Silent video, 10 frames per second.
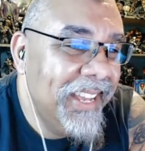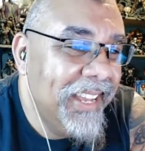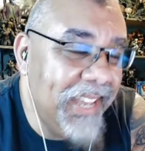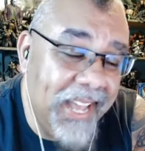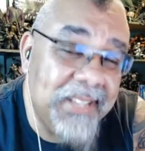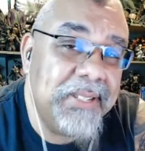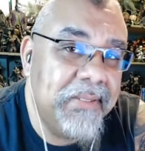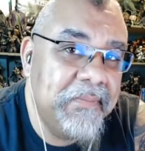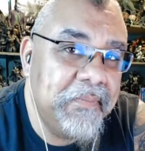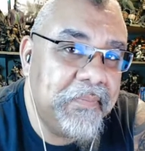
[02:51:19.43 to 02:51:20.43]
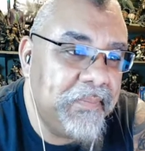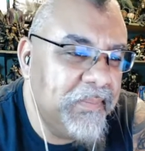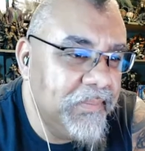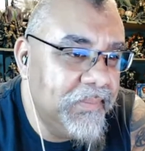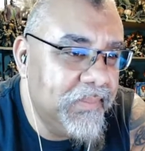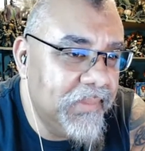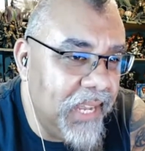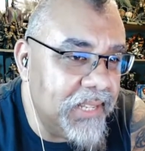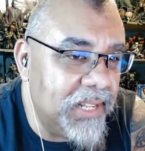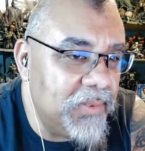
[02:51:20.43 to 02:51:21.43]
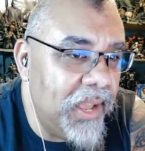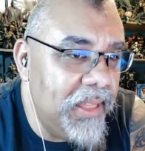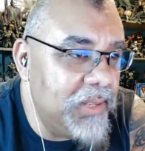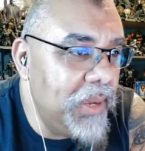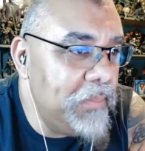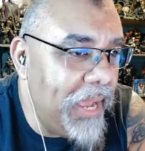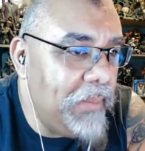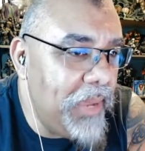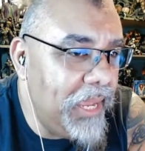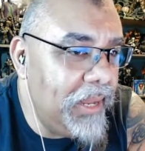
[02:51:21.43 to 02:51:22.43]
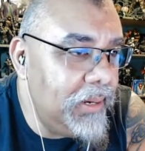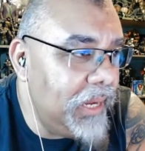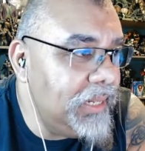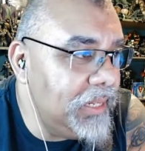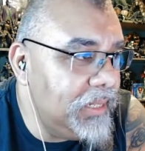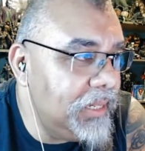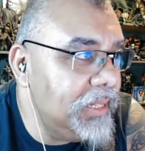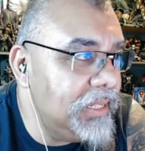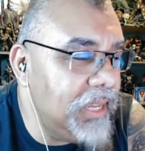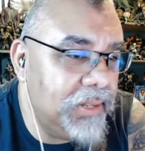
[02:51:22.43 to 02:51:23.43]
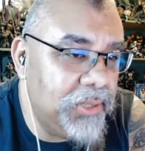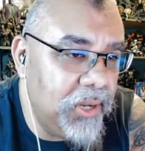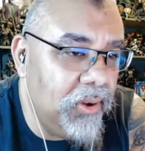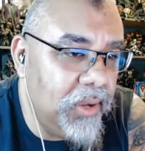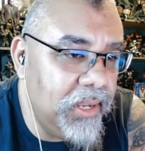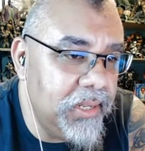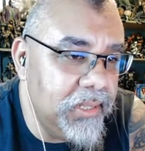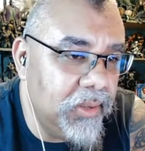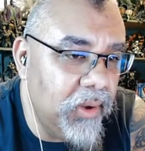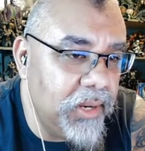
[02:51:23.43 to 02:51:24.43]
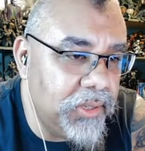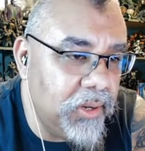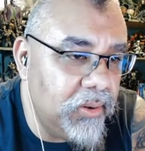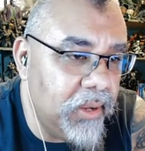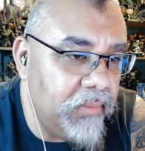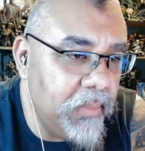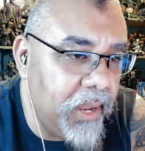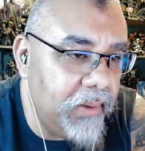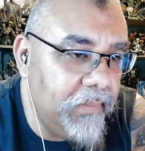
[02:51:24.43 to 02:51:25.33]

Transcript: Yes. Yes, that's why that's why Batman nineteen sixty-six show is the greatest show ever made.